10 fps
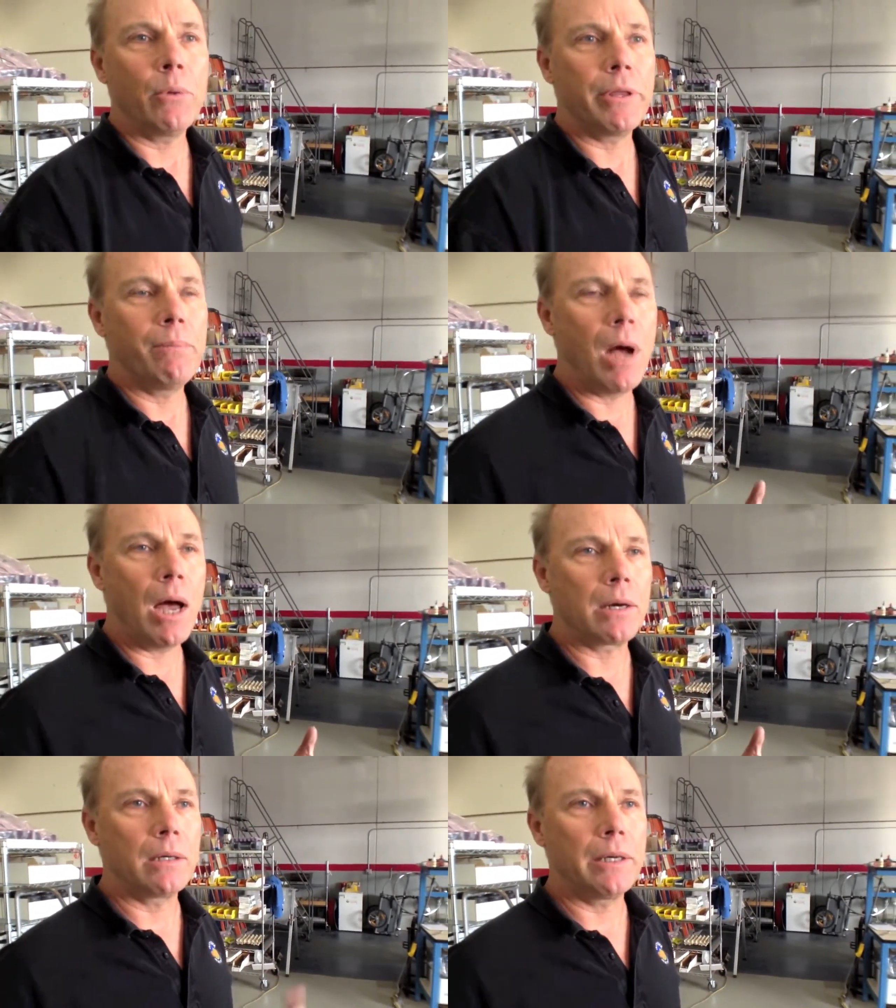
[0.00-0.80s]
And with the
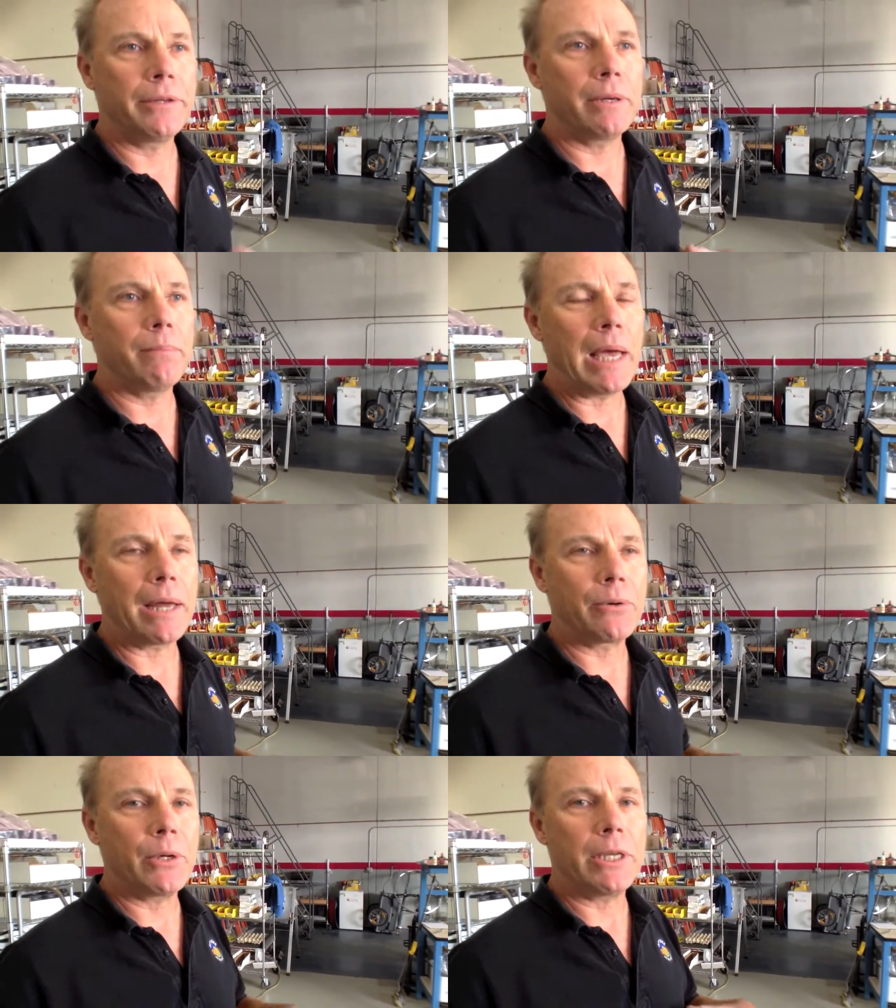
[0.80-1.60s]
modern lithium
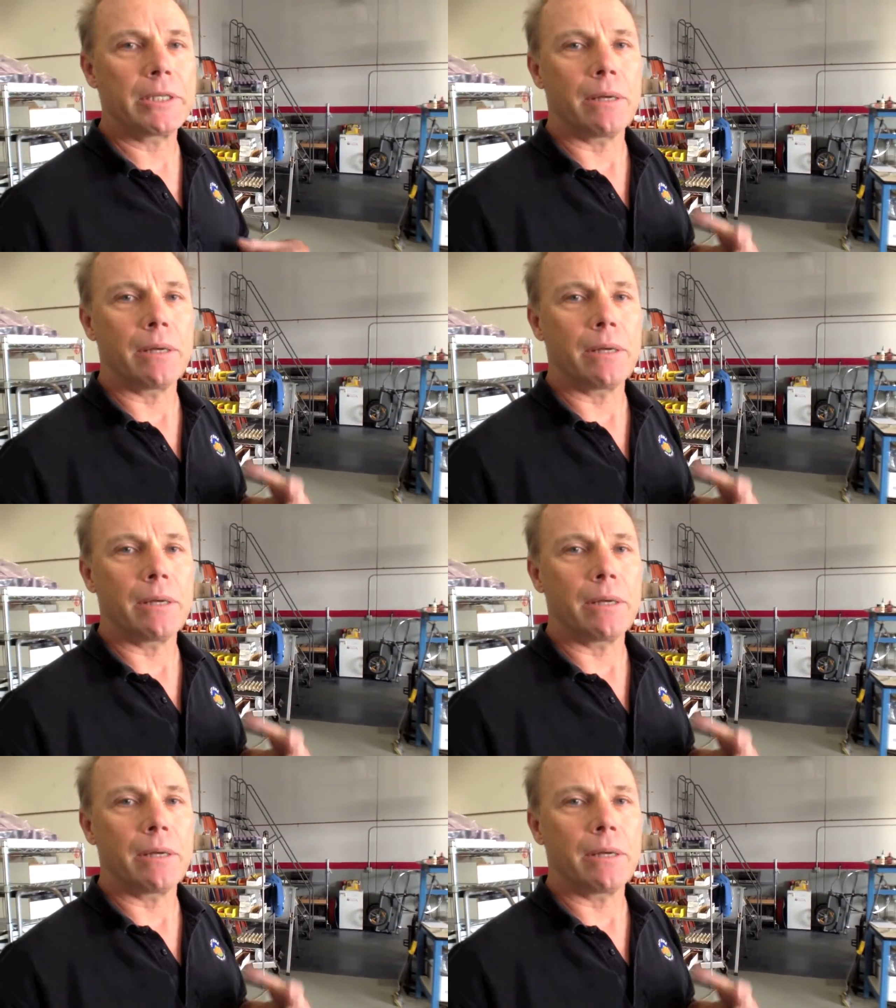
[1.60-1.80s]
batteries,